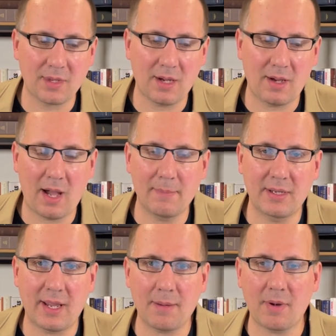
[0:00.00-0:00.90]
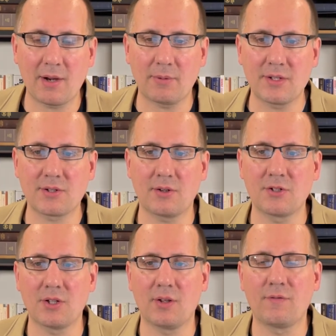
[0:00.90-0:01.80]
I began my
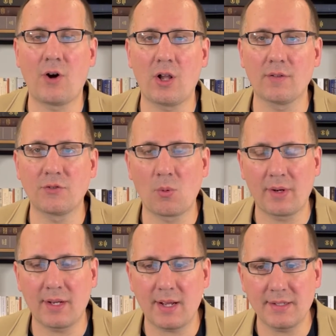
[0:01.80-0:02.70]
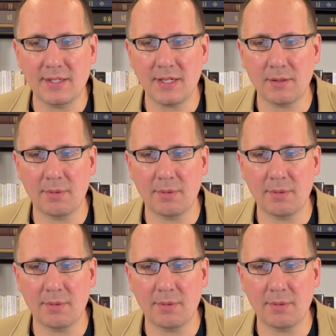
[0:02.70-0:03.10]
research in the fall of 2019,